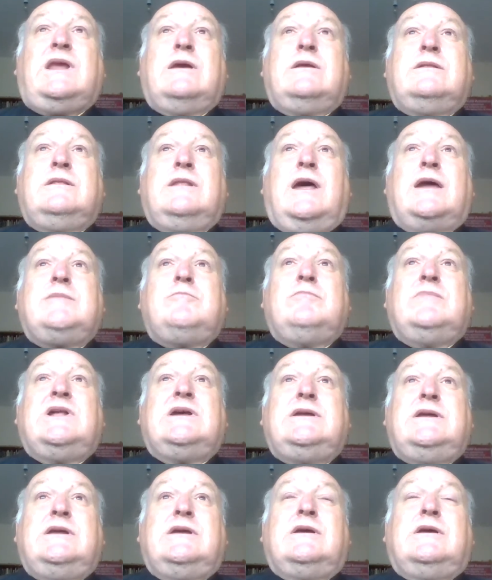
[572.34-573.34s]

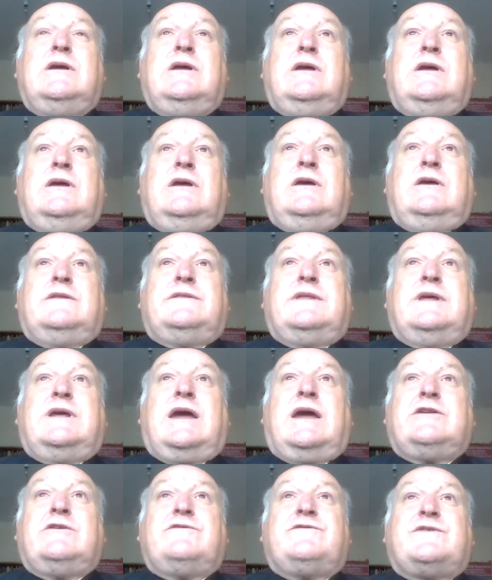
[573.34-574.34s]
namely the
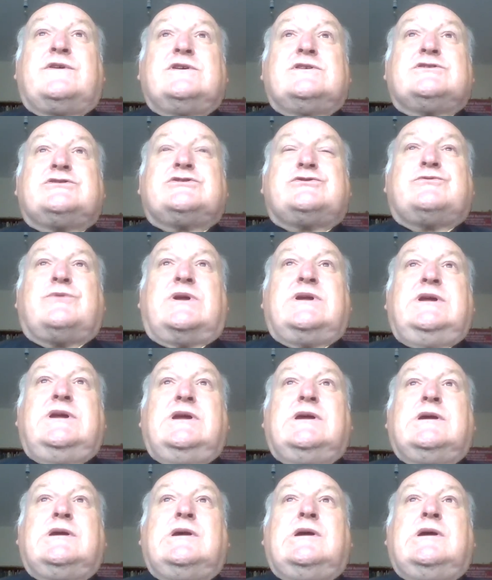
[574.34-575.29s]
anniversary